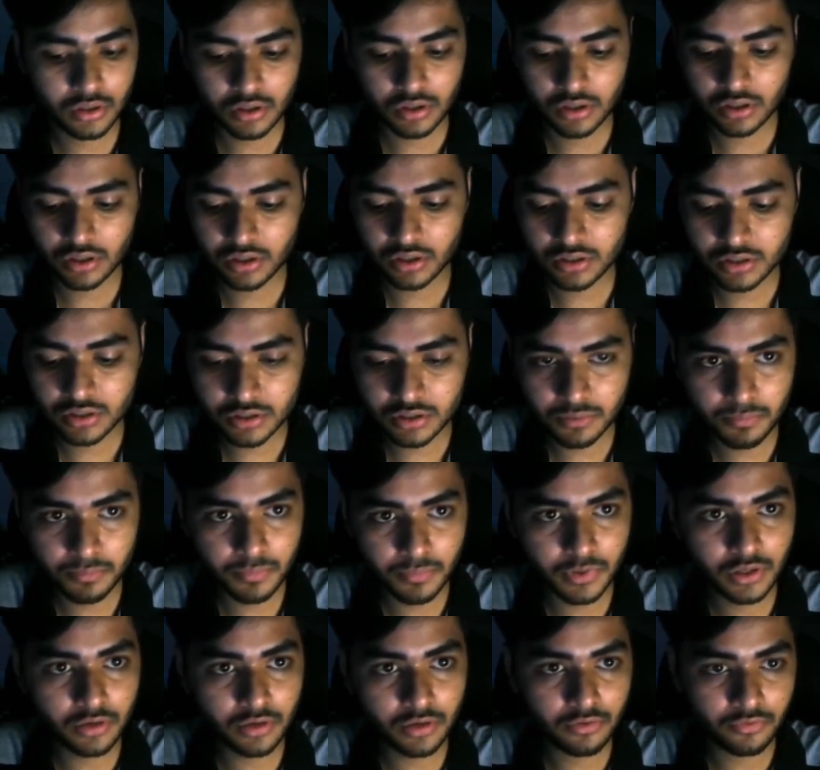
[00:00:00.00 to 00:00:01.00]
a
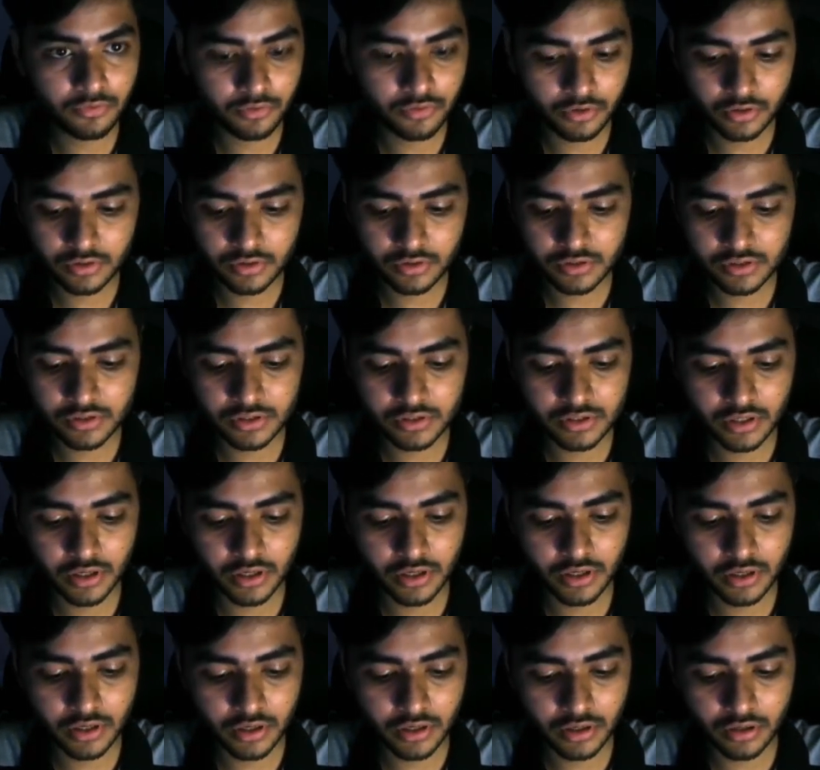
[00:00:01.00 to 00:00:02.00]
simple word,
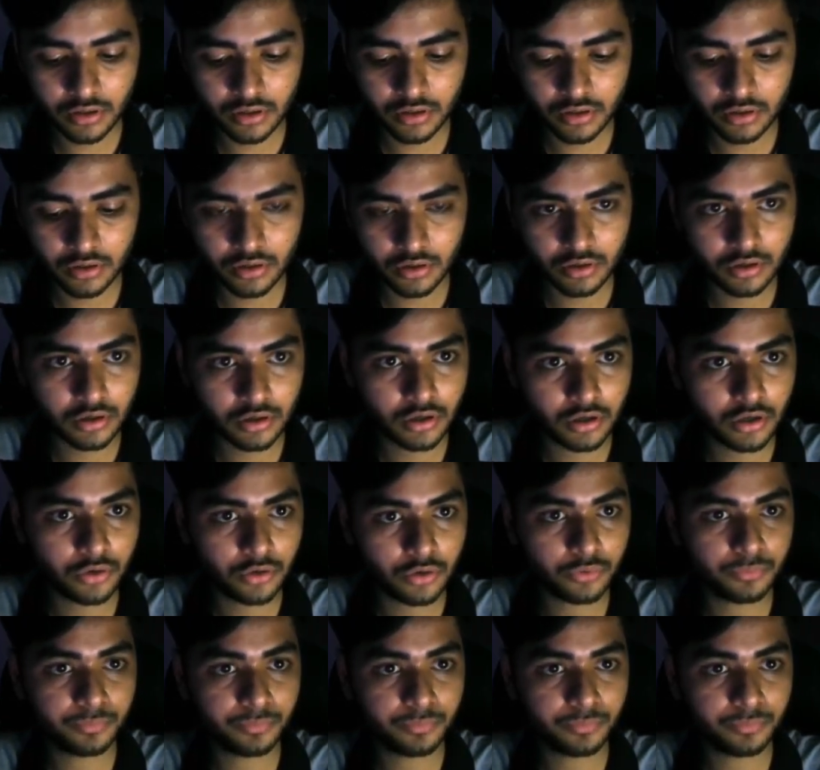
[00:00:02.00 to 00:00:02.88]
say hello.